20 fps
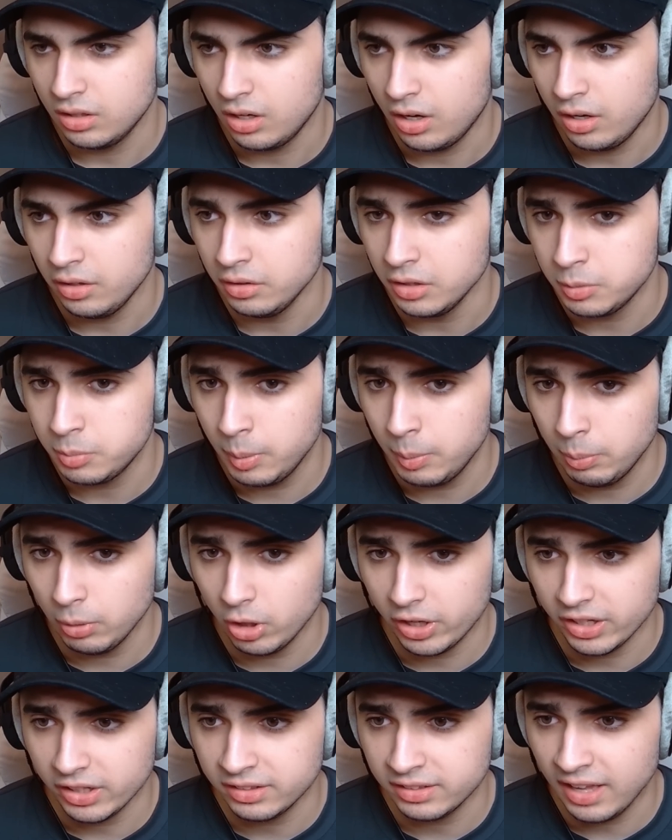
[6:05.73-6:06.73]
These people
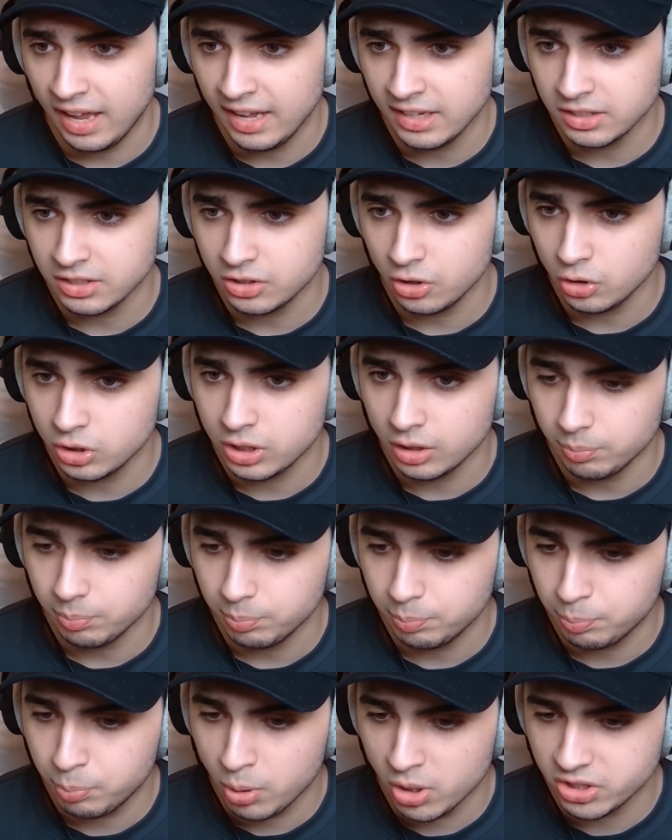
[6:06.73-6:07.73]
look intense. So it's a
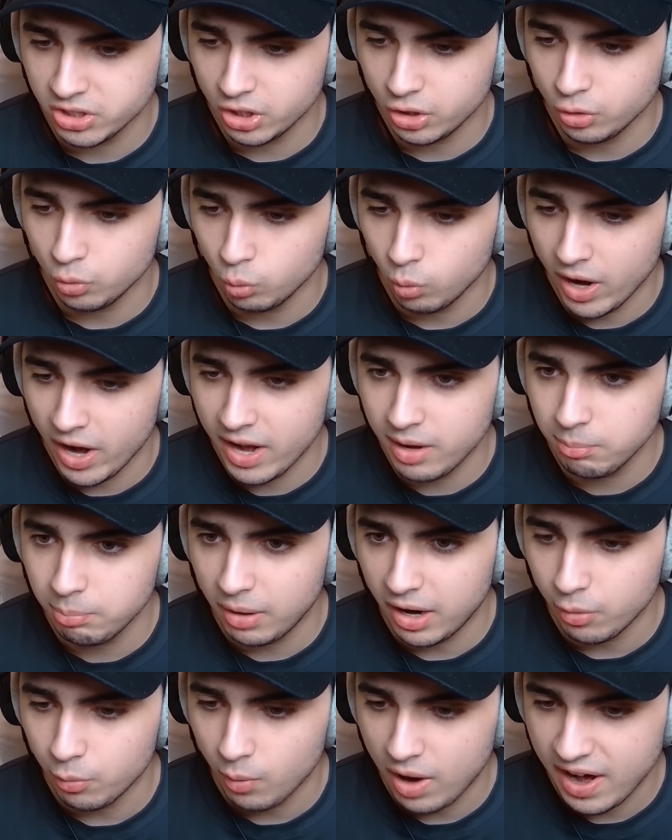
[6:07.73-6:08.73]
prison ran
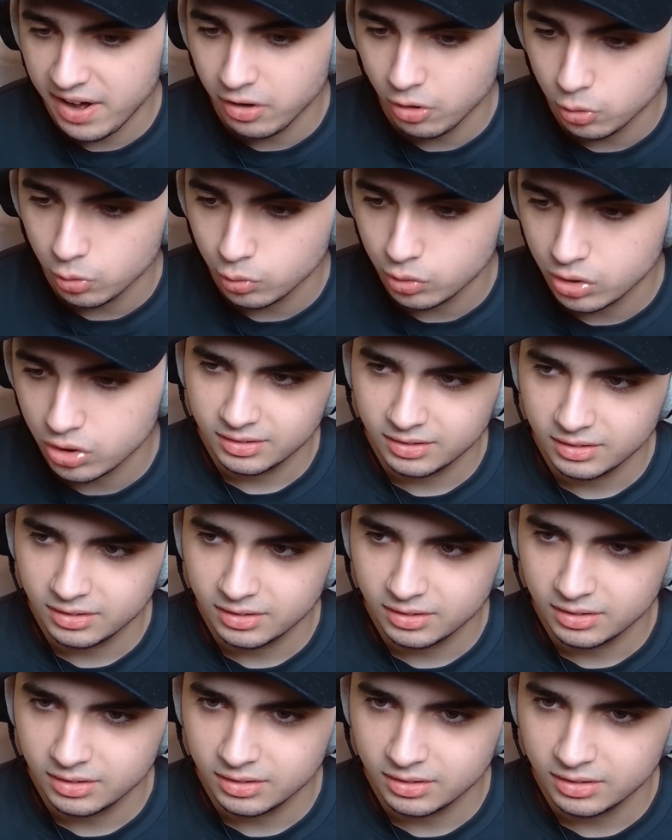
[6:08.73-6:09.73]
by rhinos.
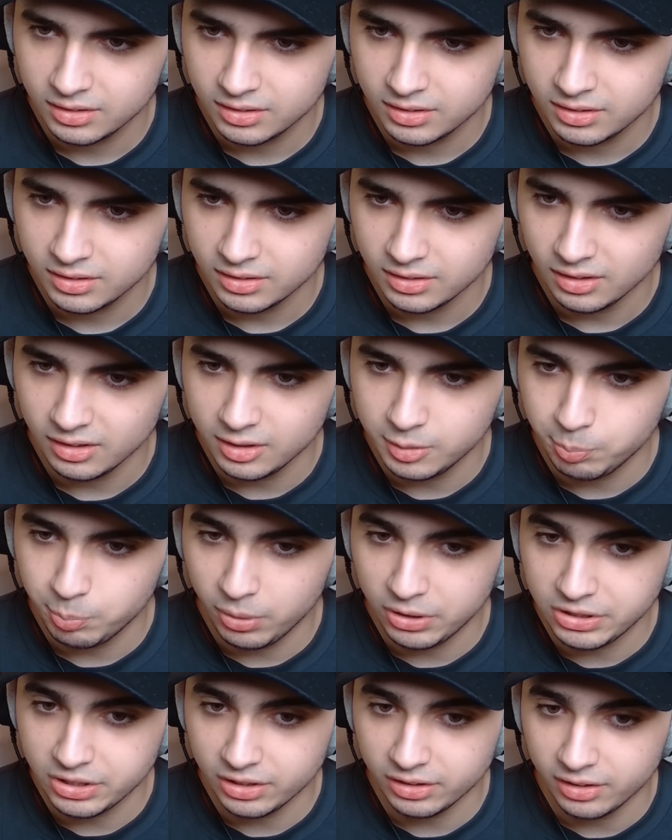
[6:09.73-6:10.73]
This
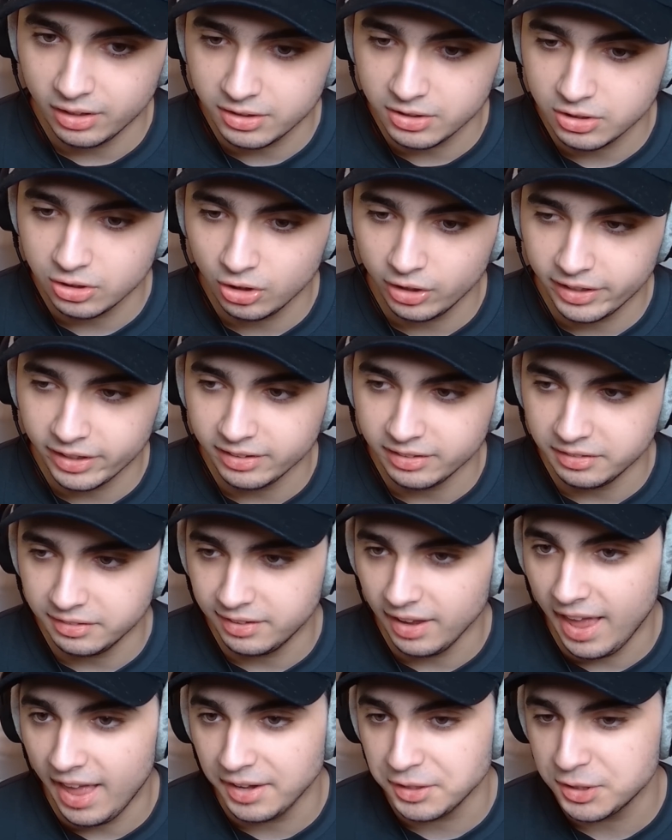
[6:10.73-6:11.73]
prison does look
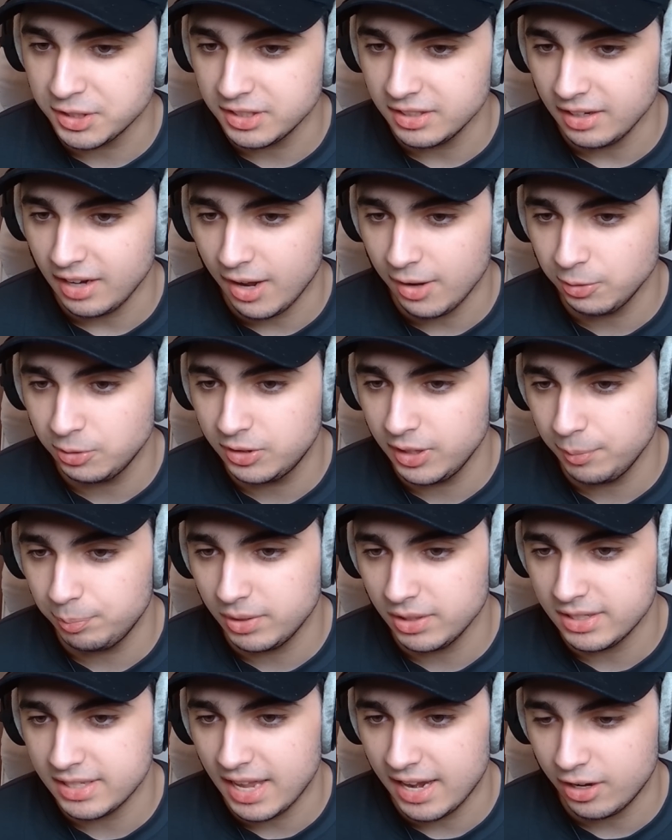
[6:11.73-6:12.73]
intense. How deep
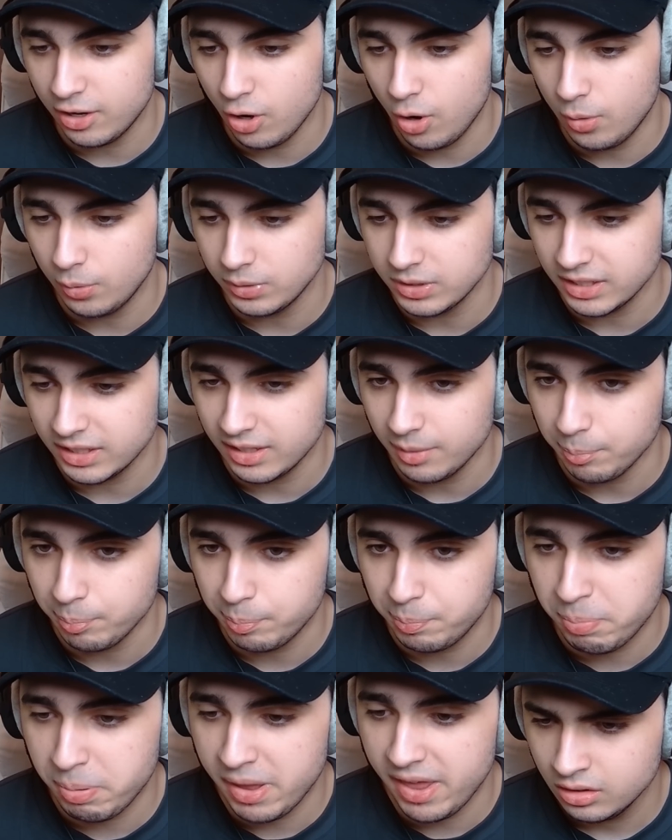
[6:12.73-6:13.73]
does that go? It's like a
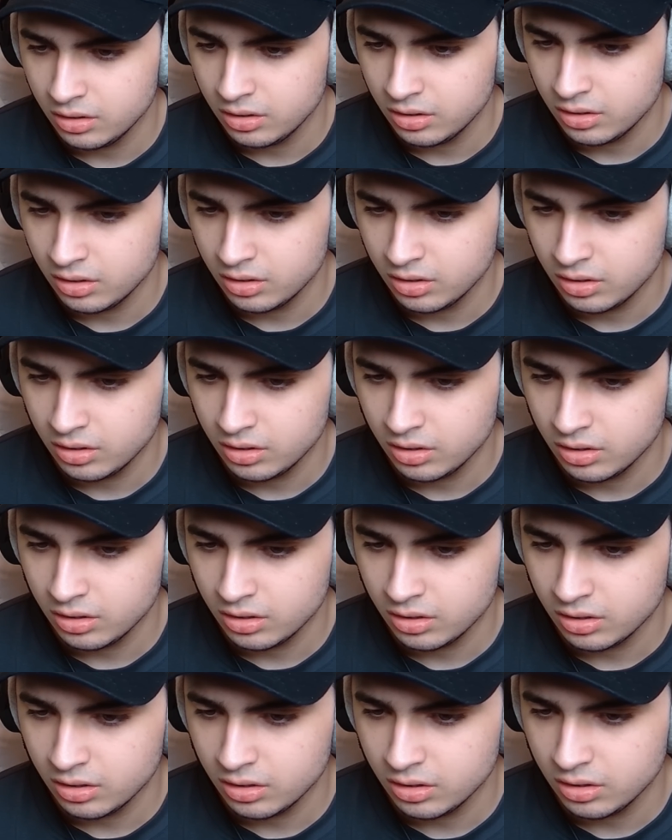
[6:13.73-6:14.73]
pit.
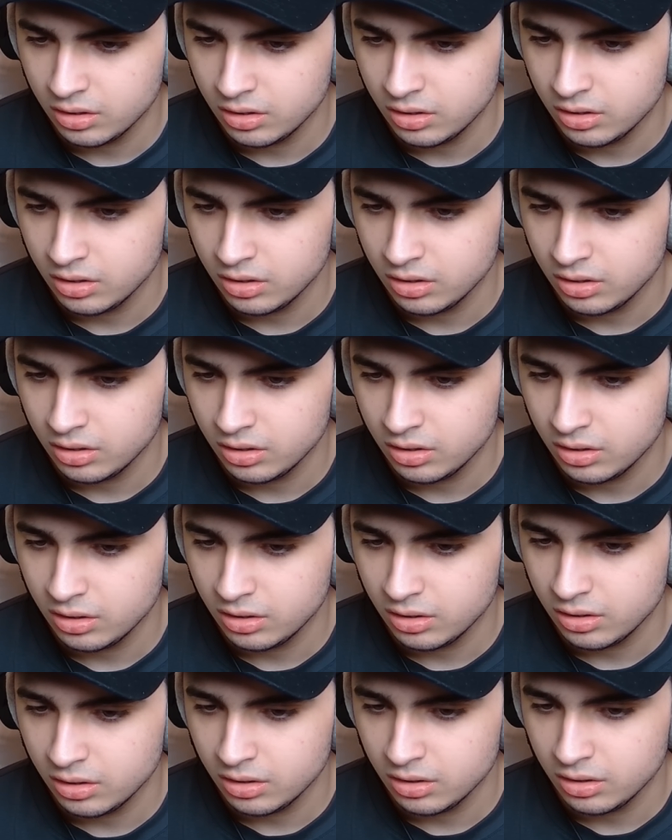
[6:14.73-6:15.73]
1,000 guards
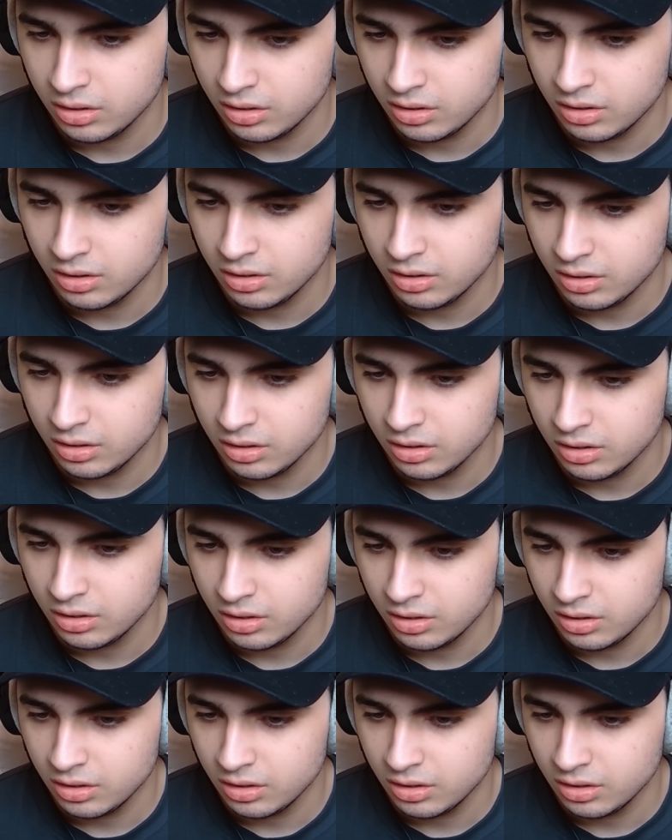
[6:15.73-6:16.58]
and one